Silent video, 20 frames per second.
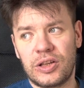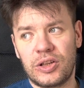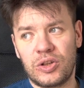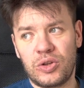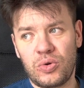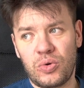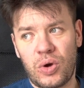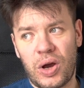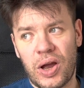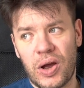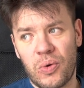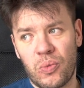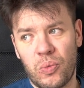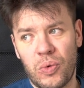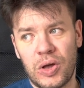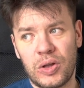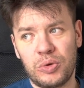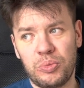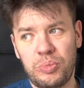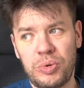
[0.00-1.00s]
you have
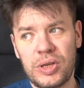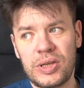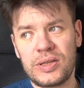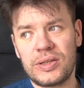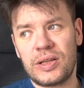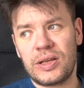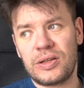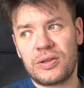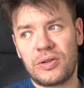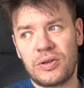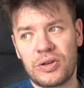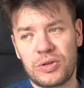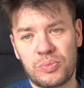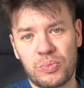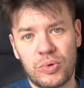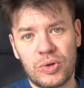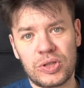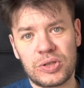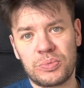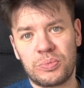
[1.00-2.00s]
one piece that's
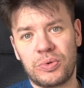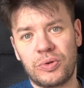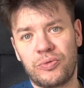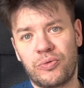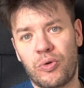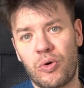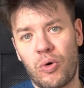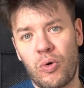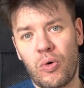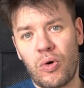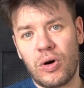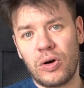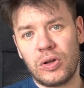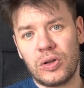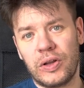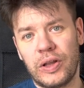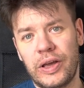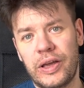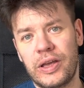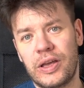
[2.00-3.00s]
responsible for all
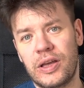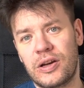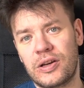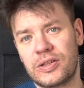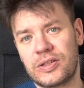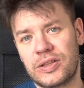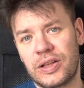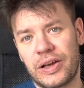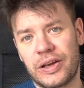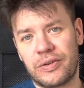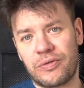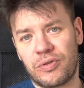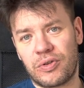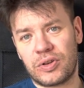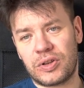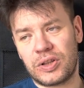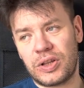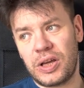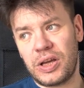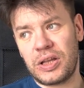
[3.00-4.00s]
layers like
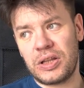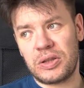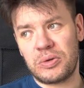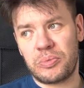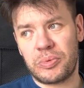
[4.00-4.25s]
front-end,